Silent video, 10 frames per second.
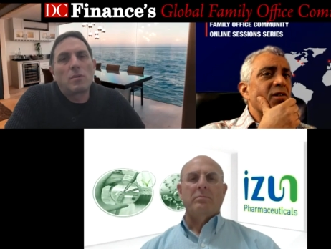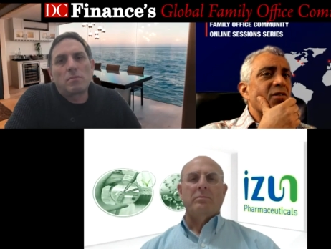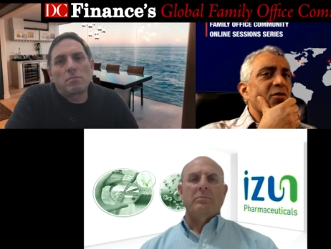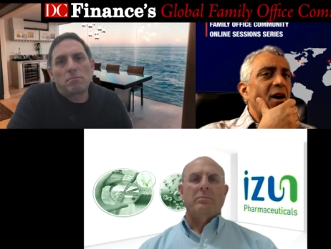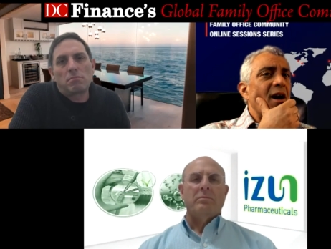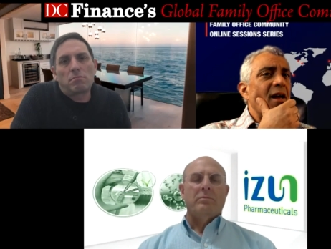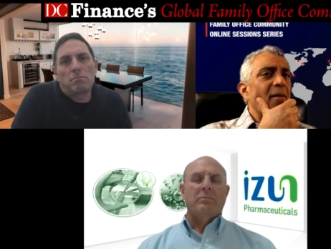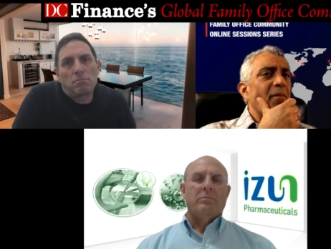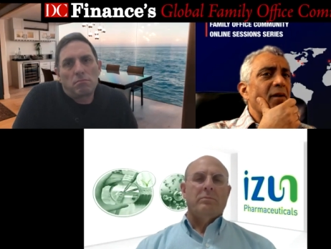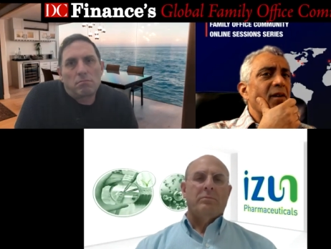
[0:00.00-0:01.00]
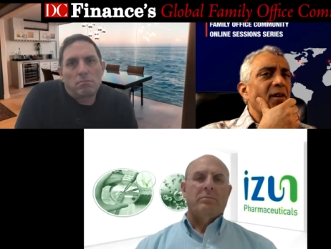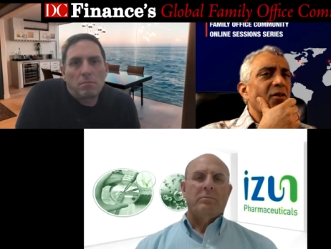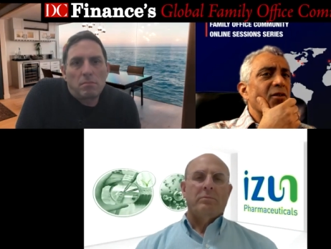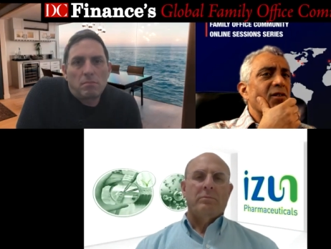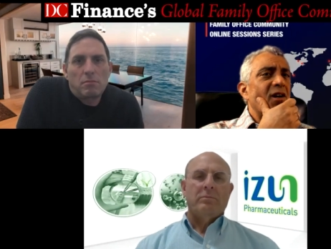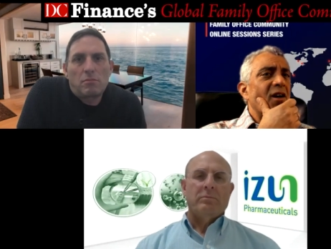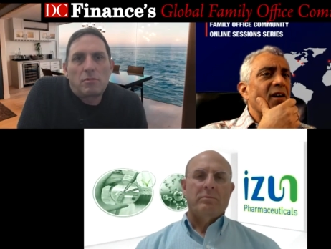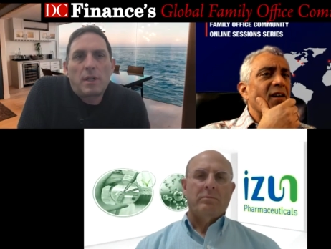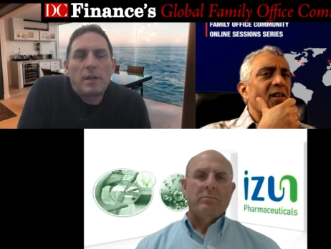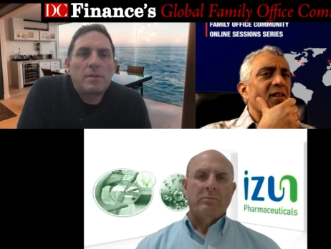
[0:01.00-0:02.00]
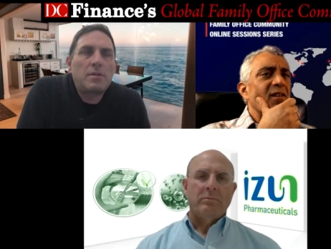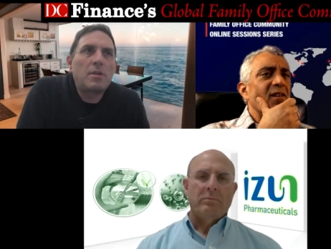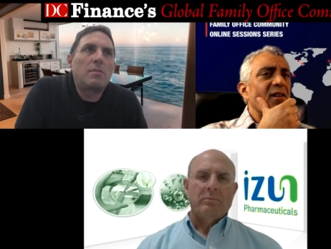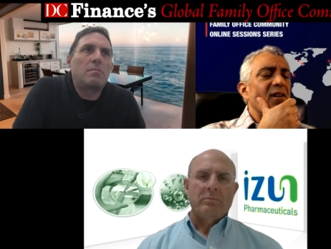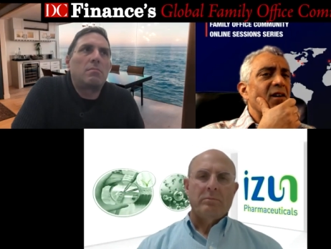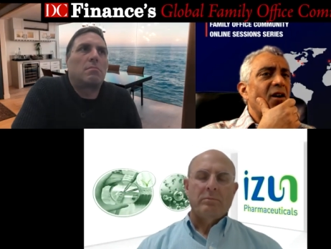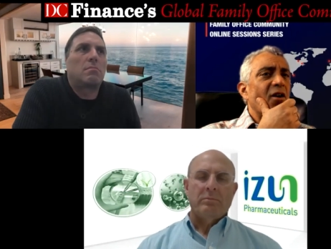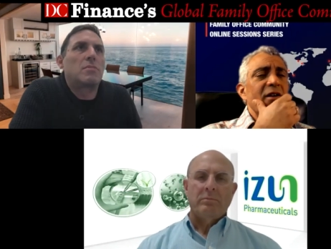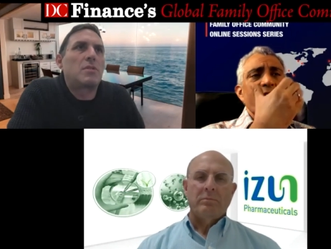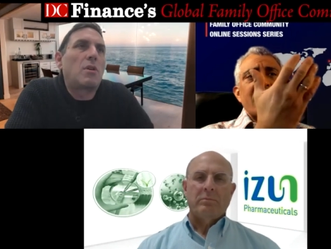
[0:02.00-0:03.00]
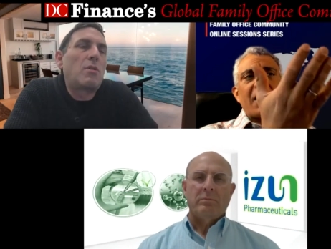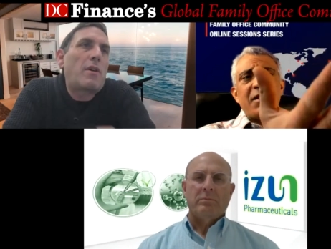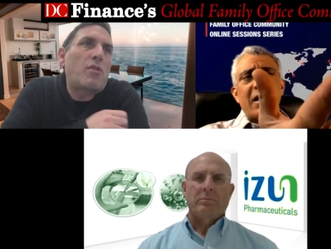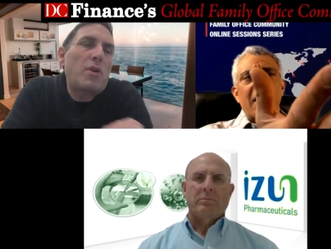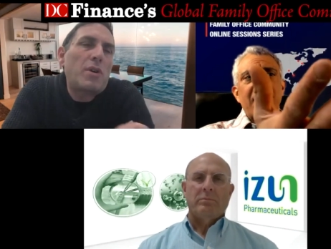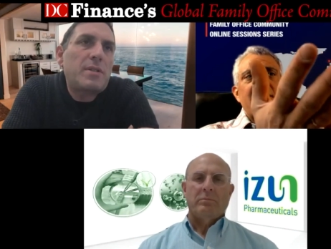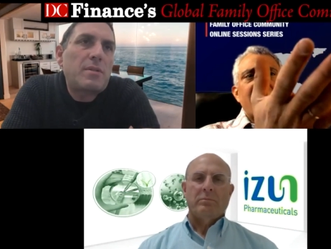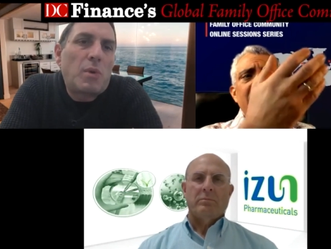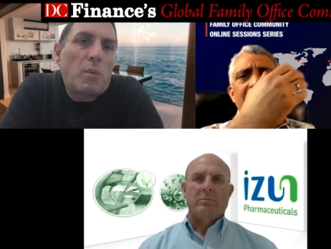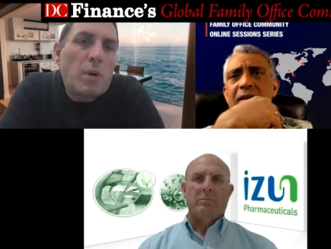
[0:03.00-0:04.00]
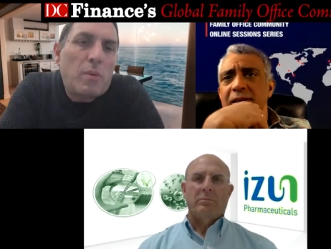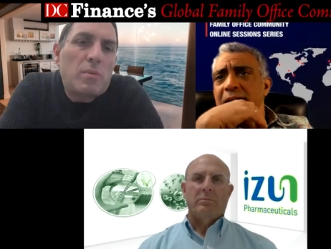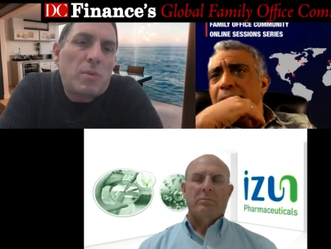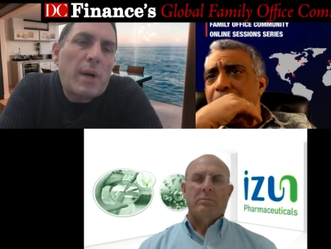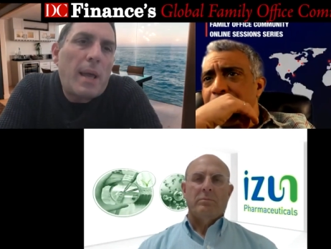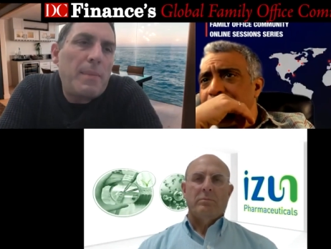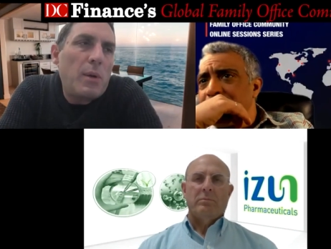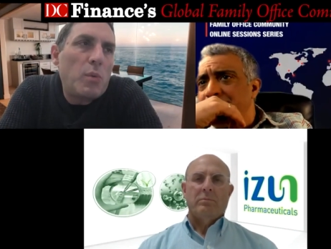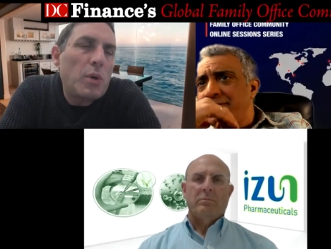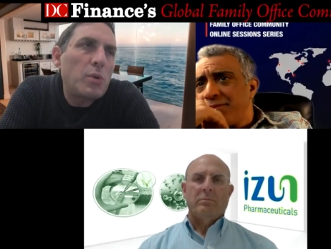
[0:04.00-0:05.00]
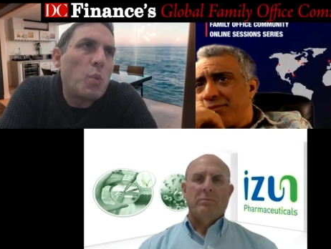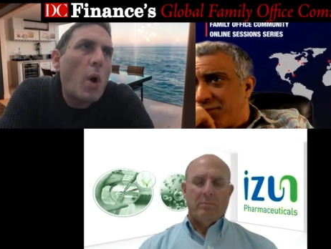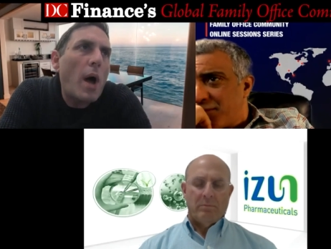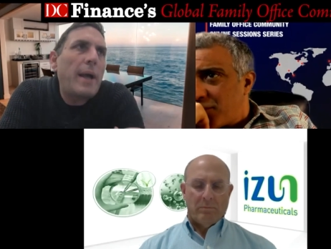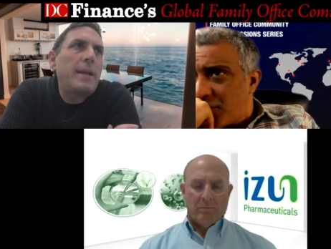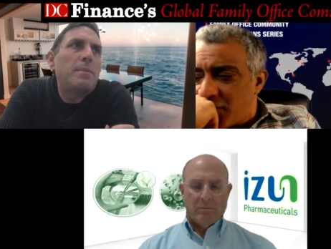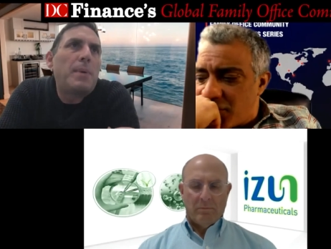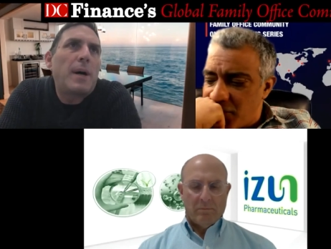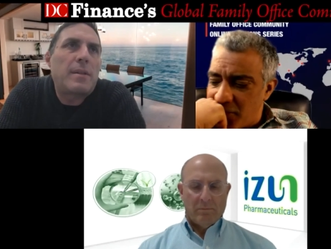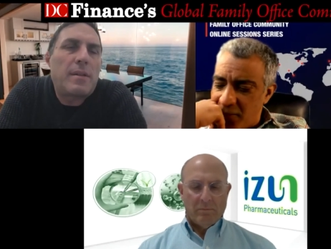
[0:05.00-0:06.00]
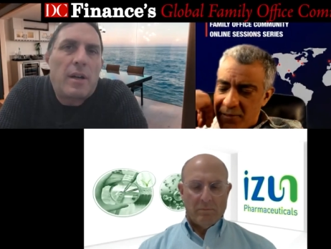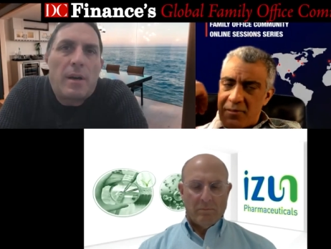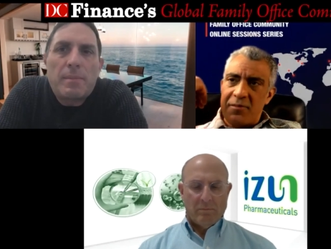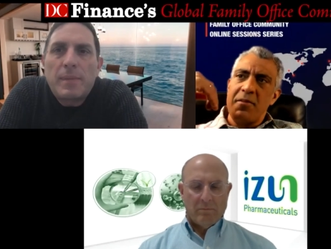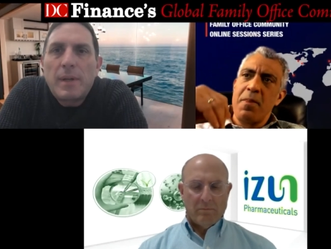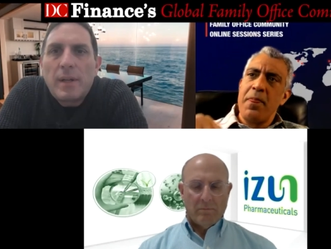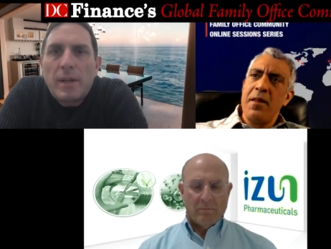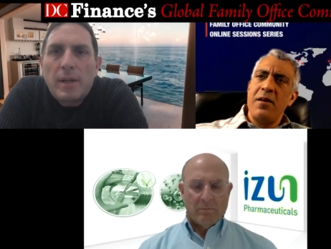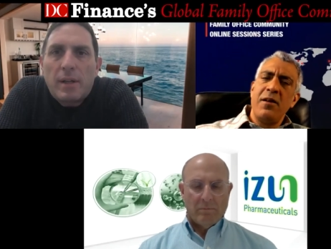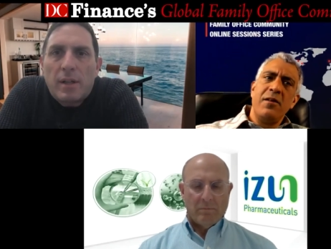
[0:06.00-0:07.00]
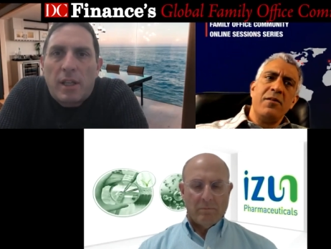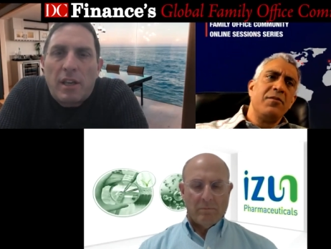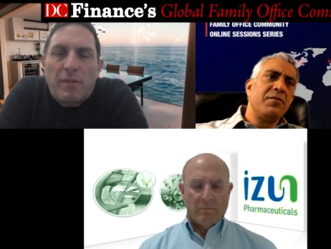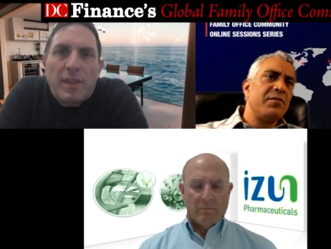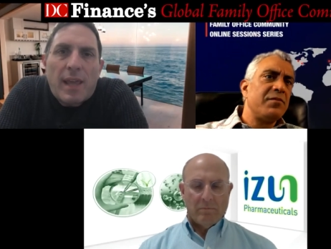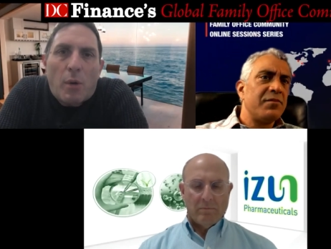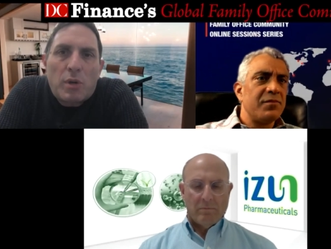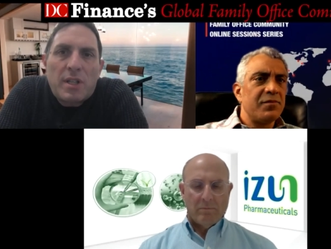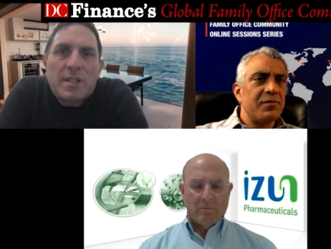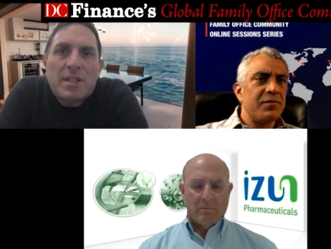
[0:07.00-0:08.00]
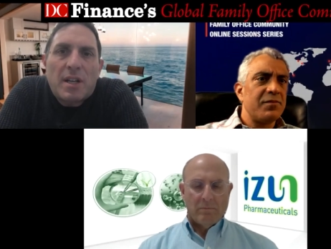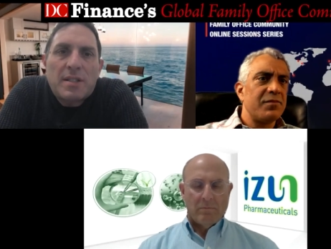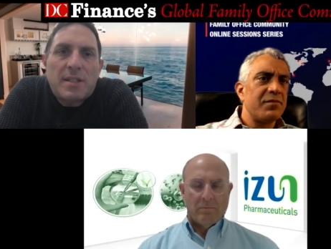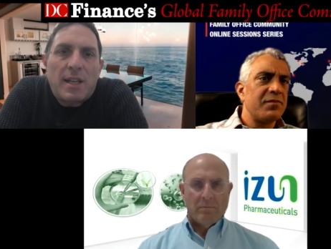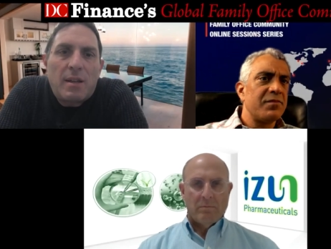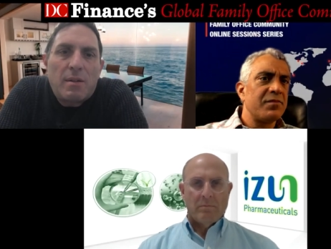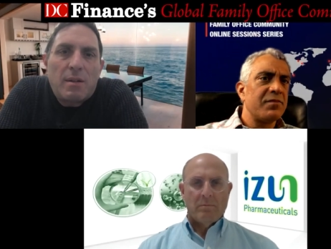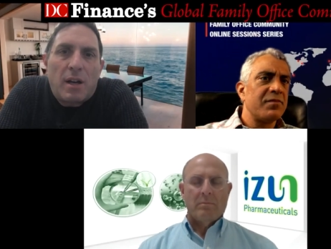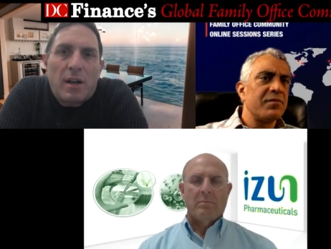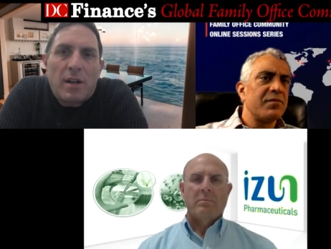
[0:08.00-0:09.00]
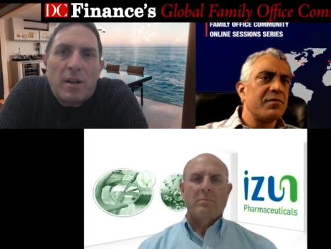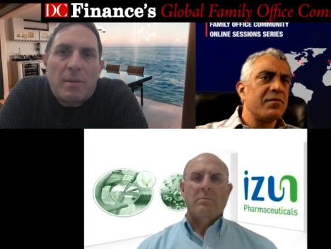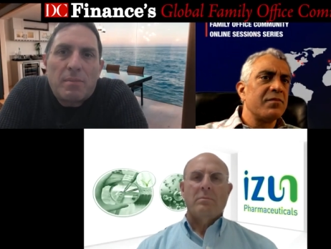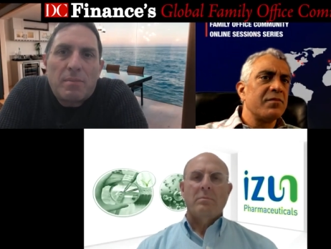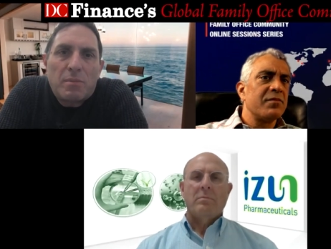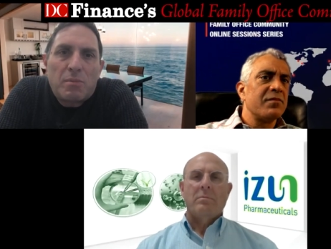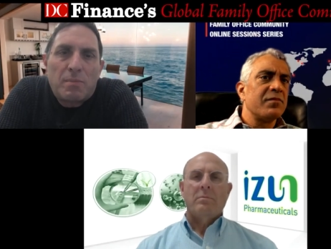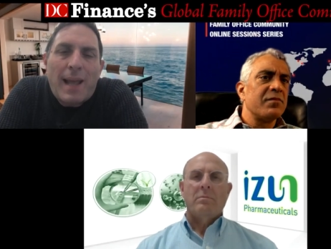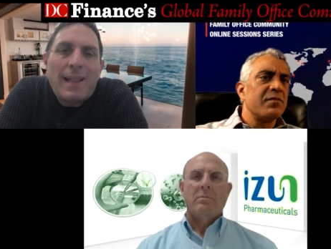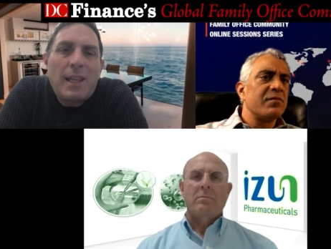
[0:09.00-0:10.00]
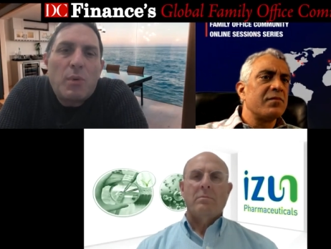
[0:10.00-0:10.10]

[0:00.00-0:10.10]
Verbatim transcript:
Speaker 1: describe your target audience? So,
Speaker 2: we're aiming worldwide, but um, given that we're discussing um, mainly